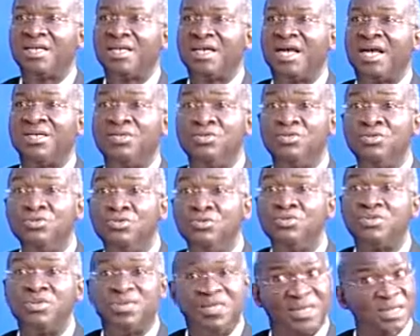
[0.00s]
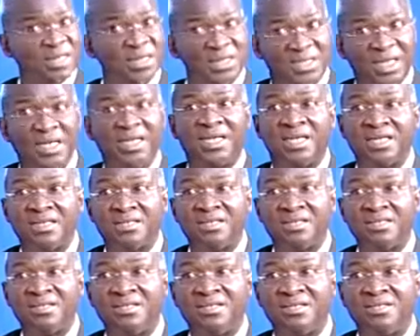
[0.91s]
can use the internet
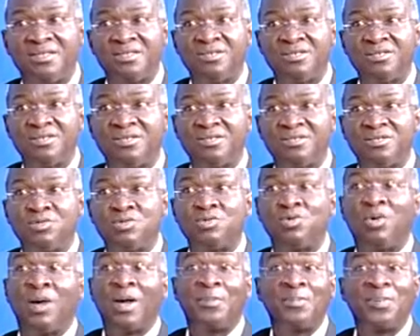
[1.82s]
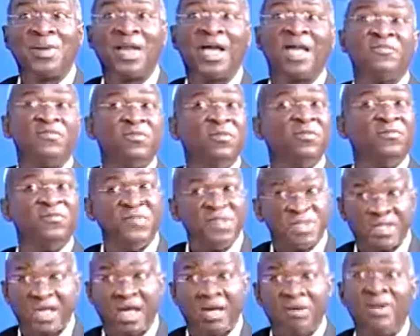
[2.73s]
to apply for
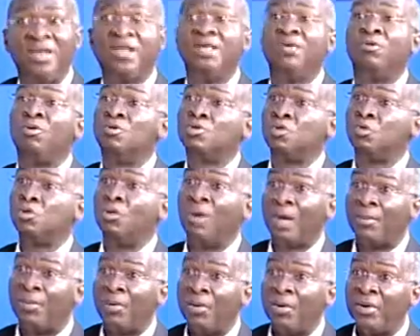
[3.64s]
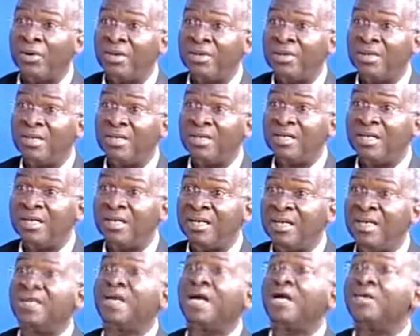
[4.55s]
visa when they want to go abroad,
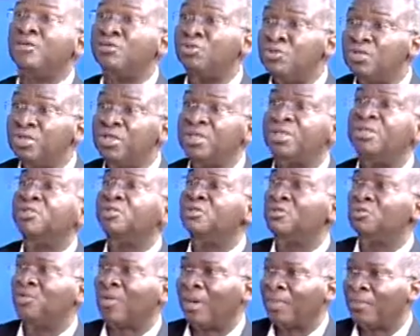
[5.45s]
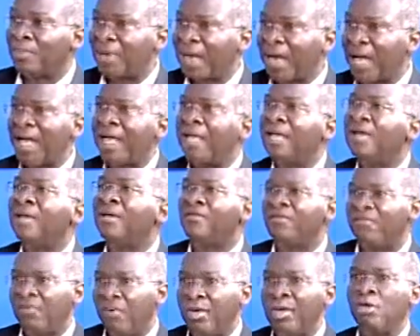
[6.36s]
they can use it to apply
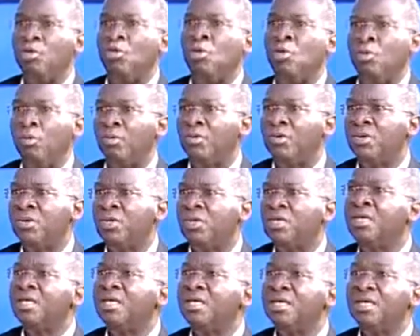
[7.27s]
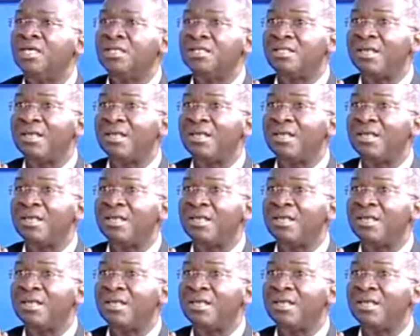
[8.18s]
for a home. In